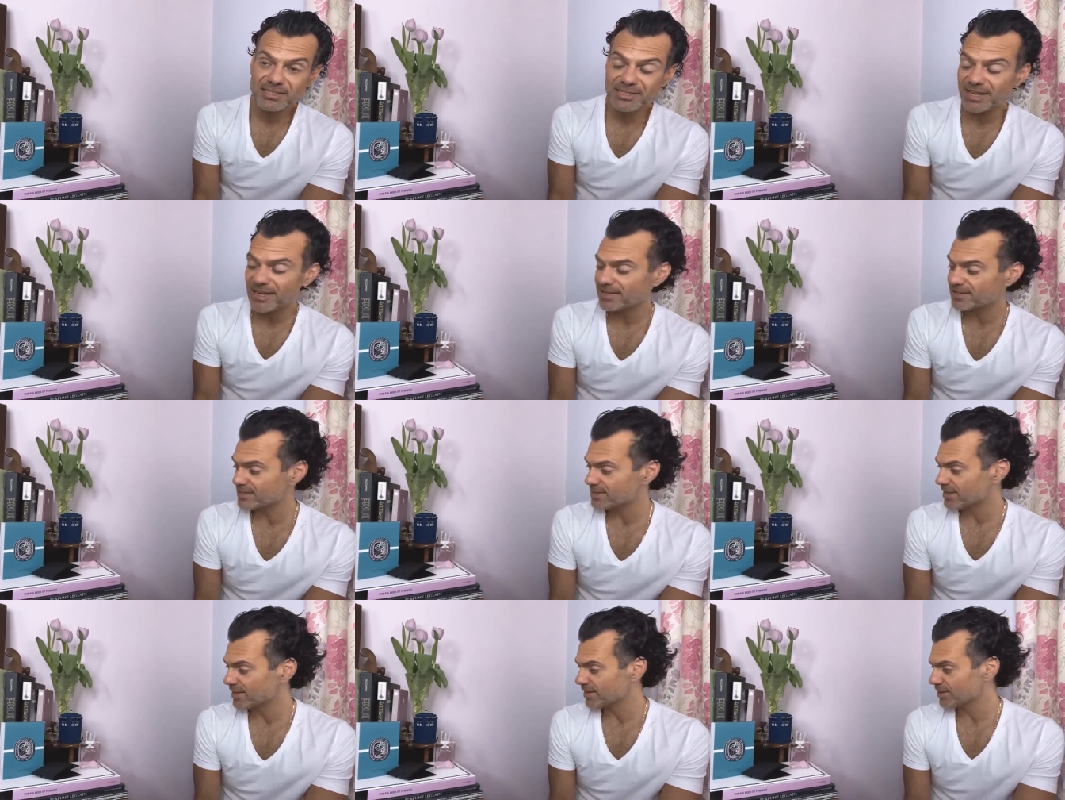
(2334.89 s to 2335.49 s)

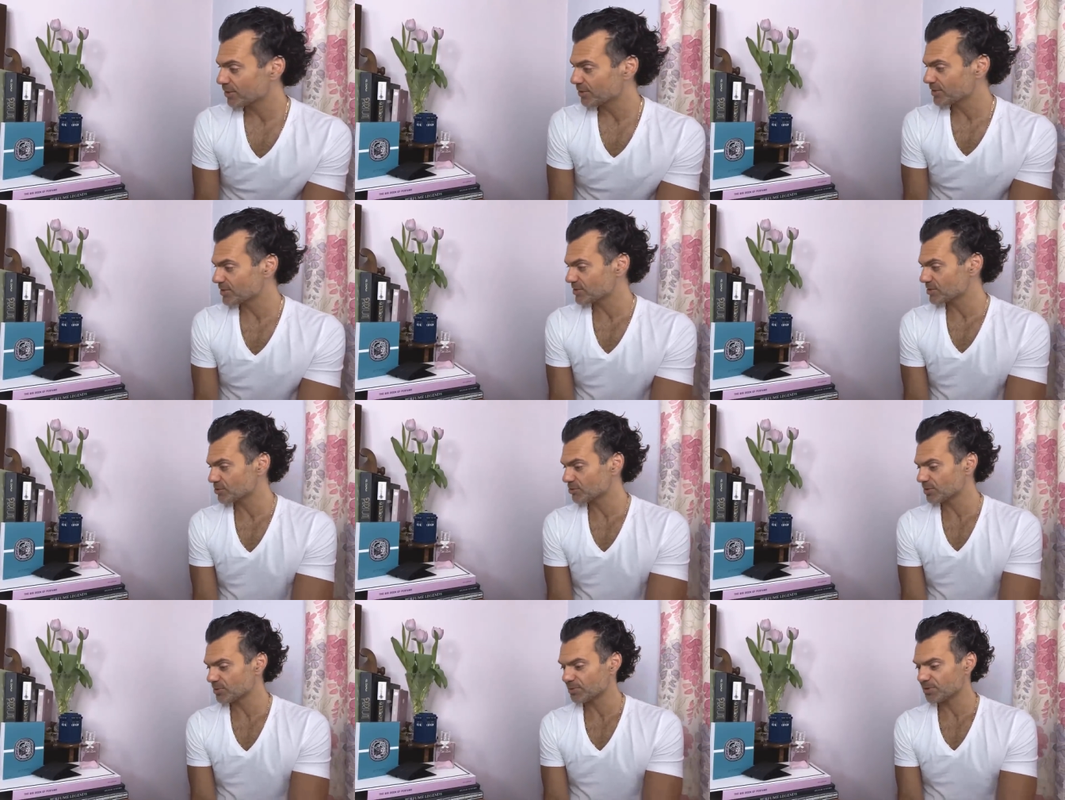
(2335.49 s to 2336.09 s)
Yes, I can't
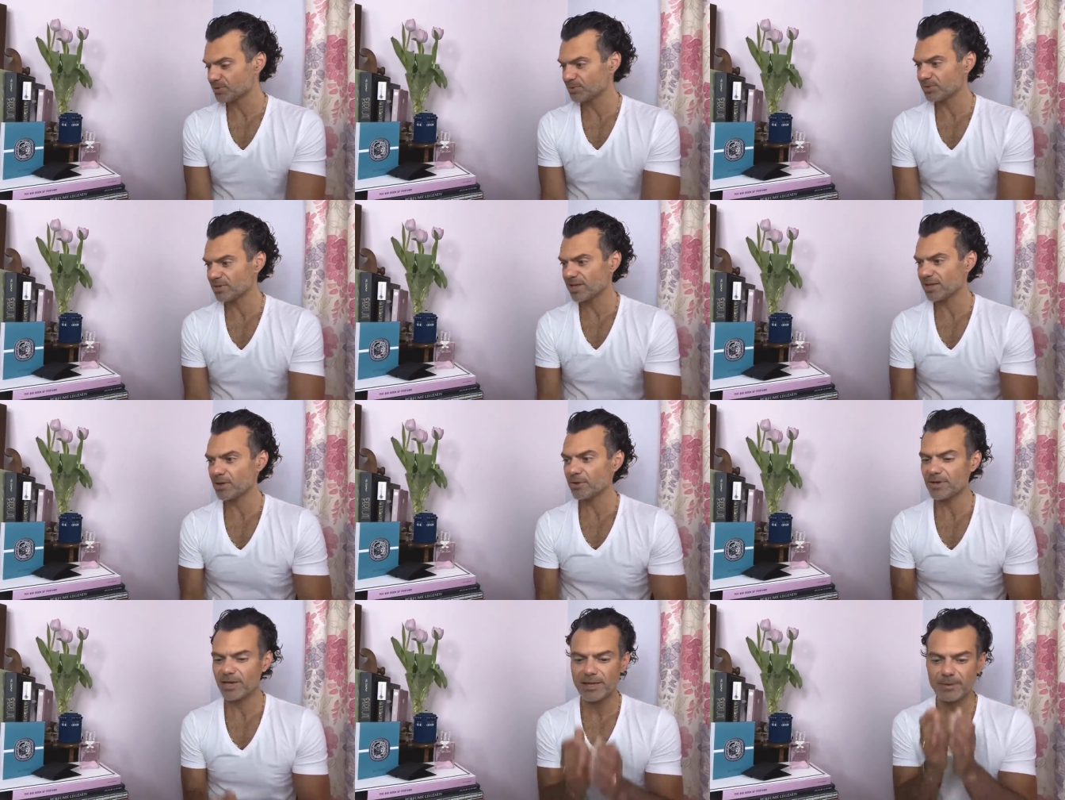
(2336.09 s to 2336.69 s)
disagree with you there.
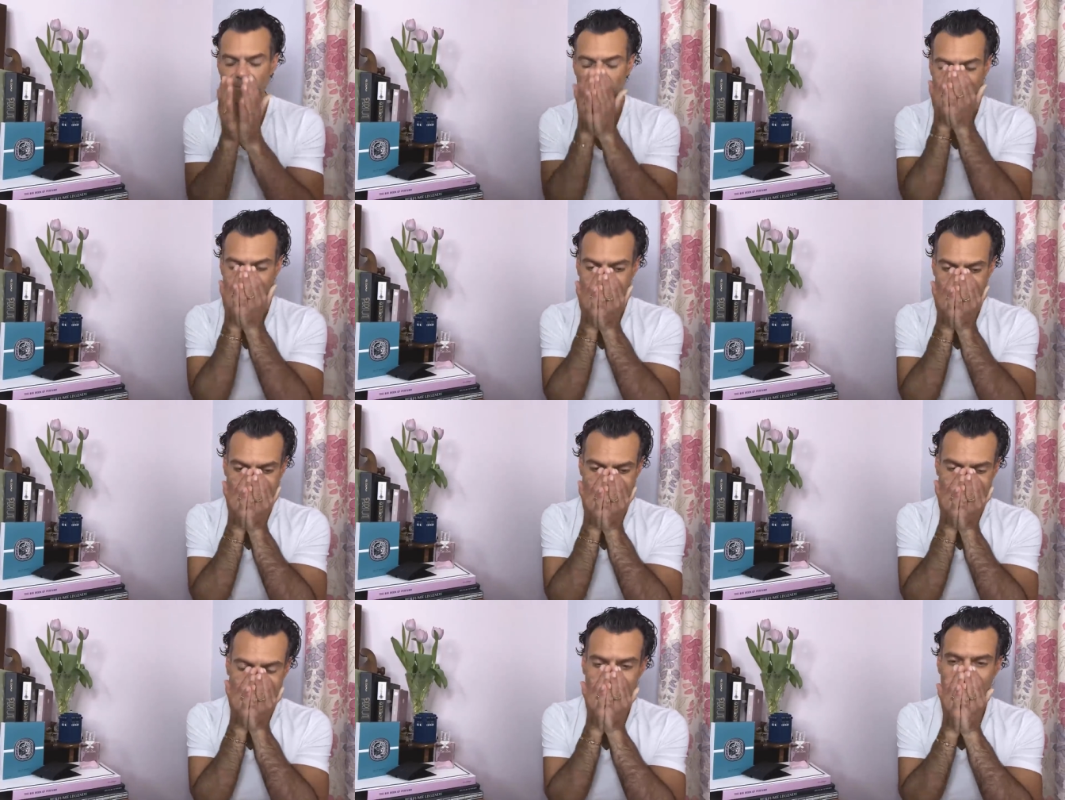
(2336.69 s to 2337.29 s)
Okay,
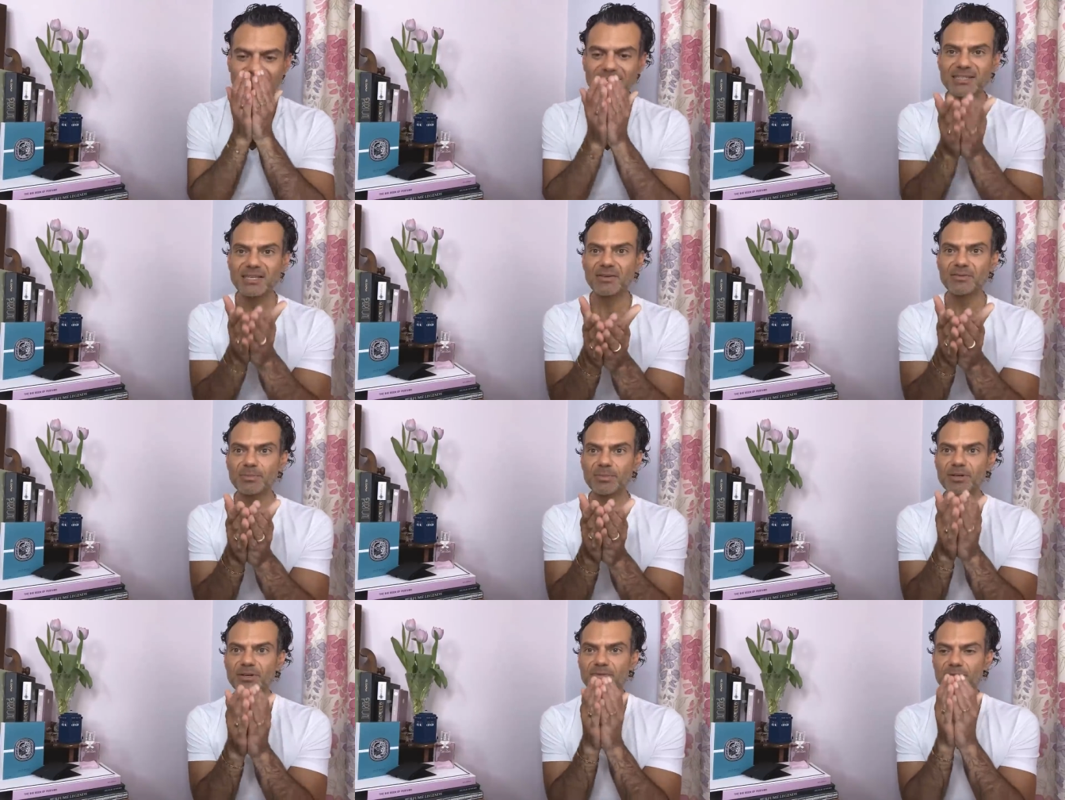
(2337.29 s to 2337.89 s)
let's have
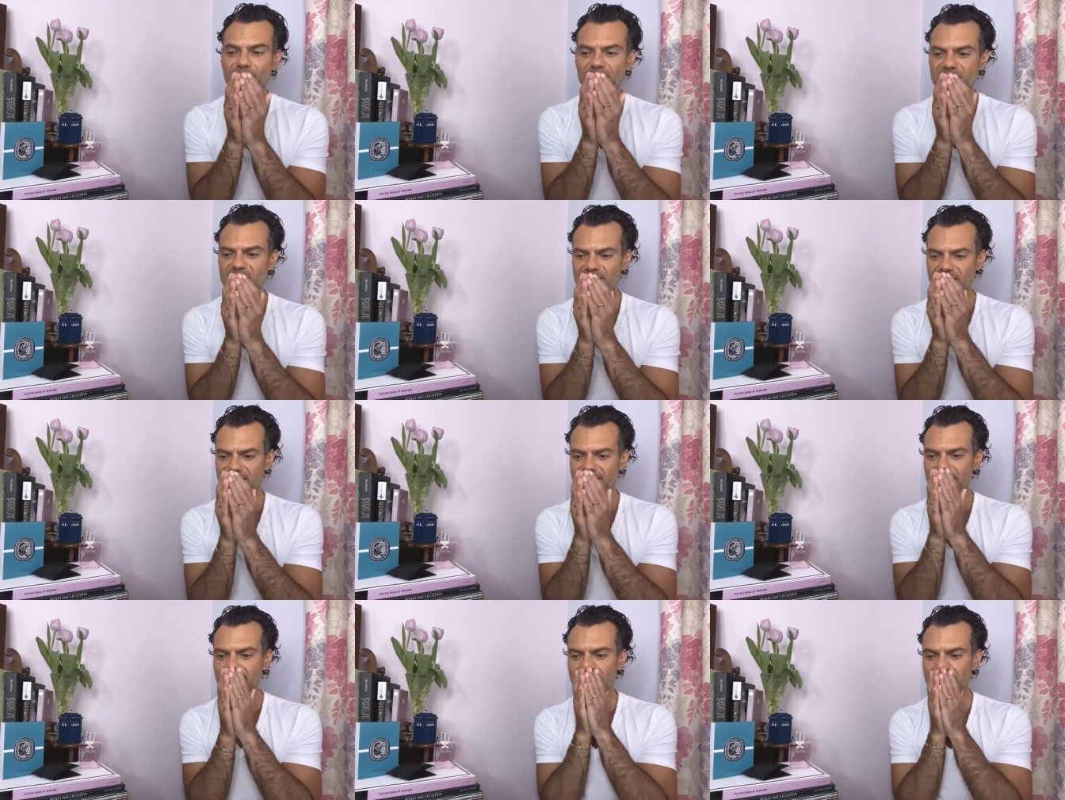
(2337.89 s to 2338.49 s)
a bit of a reset
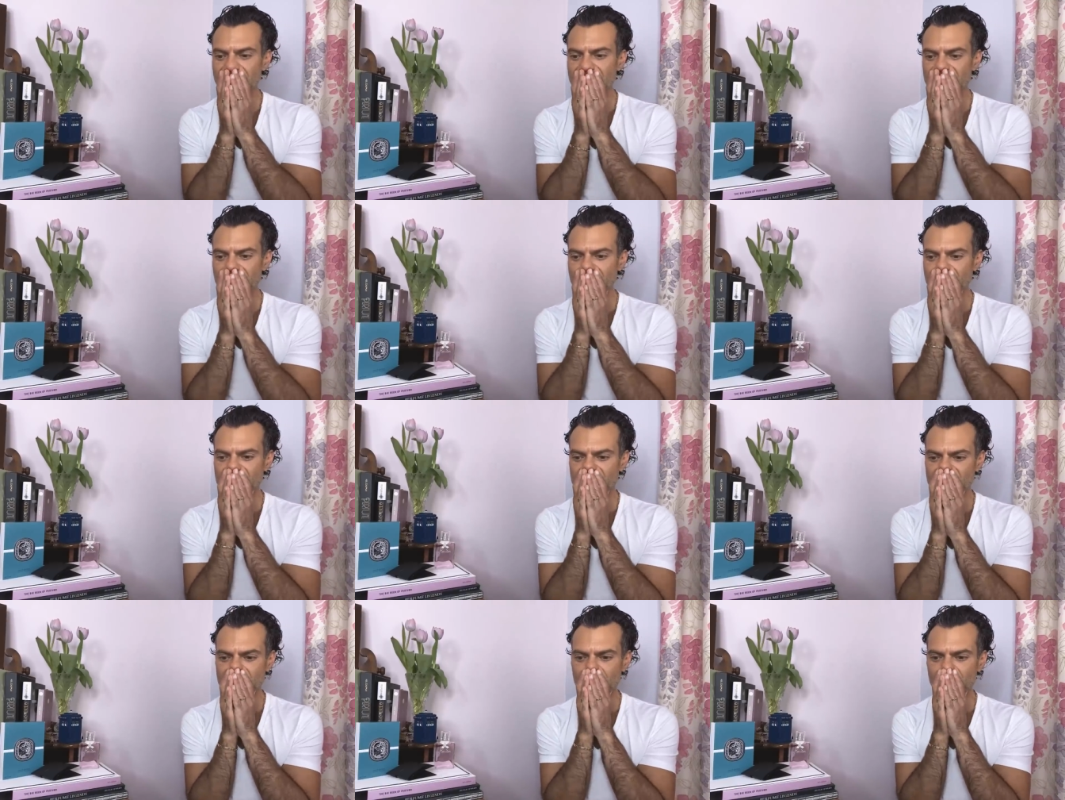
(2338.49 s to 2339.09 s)
said,
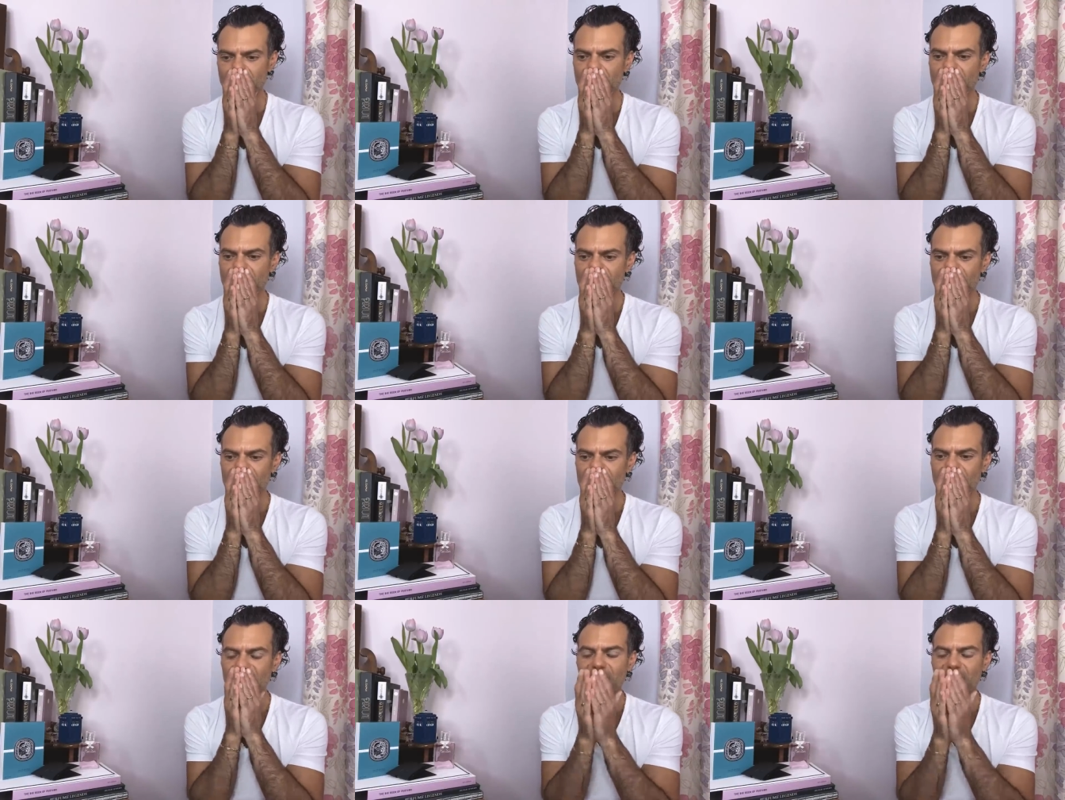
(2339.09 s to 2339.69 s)
and let's go to
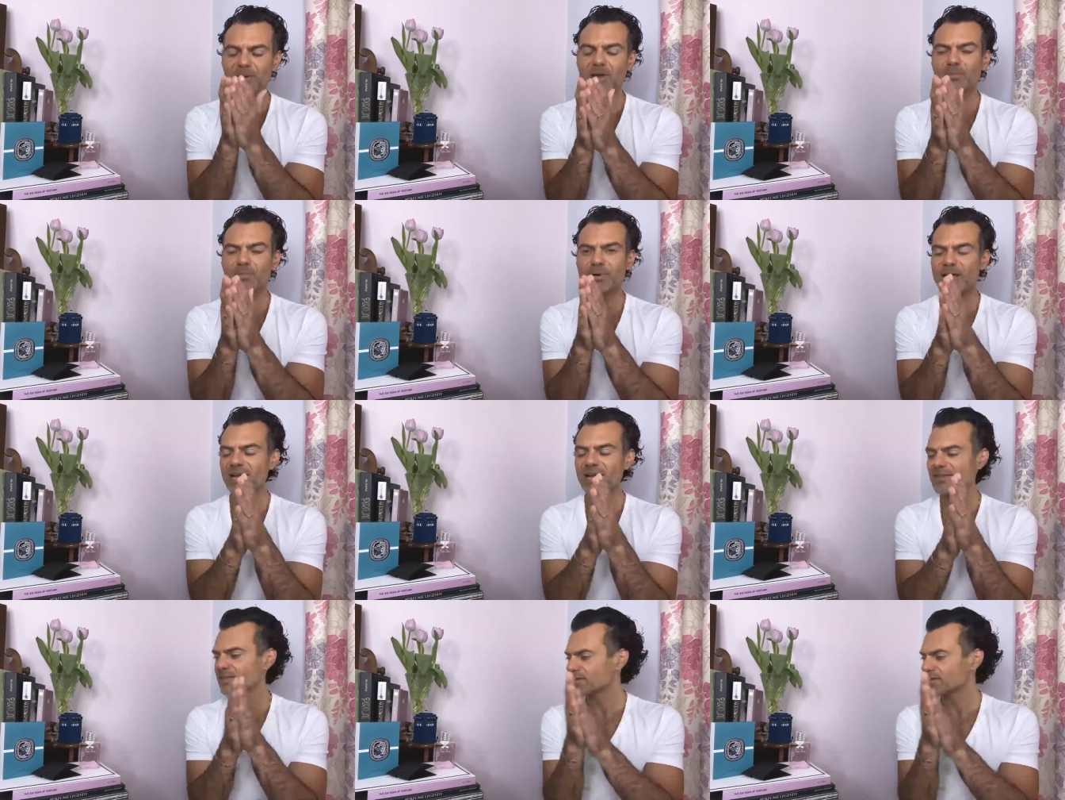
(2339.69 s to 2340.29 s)
some
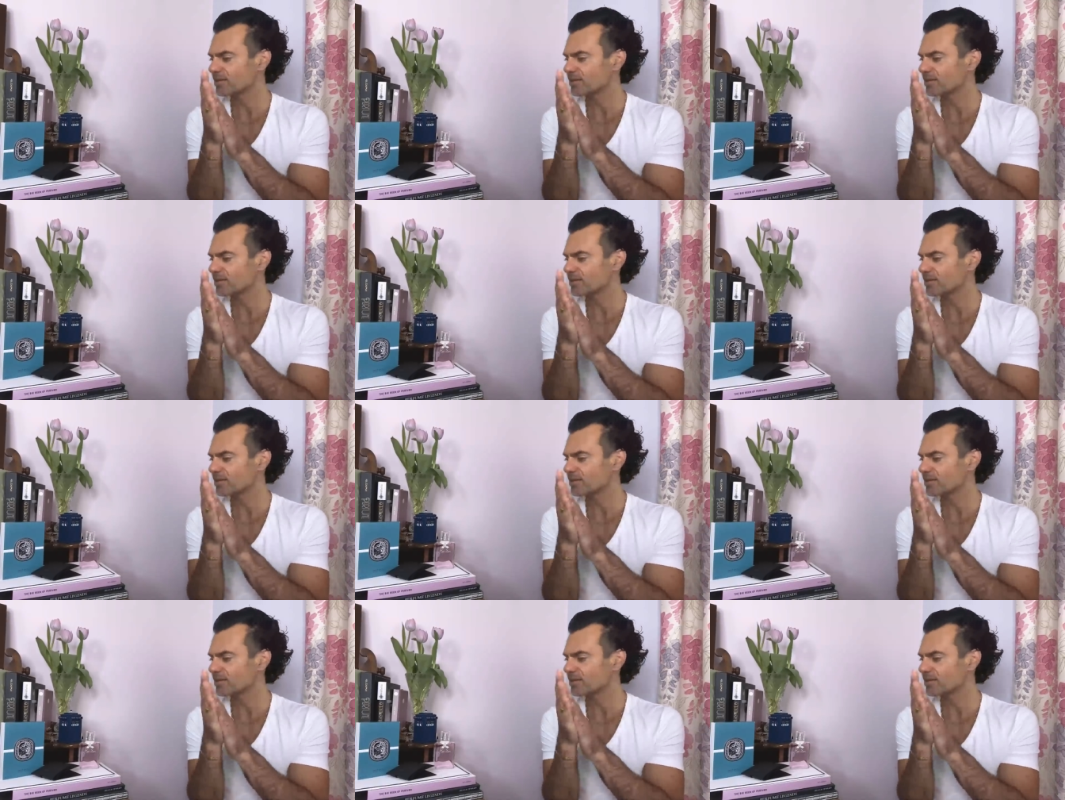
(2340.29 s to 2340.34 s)
a, a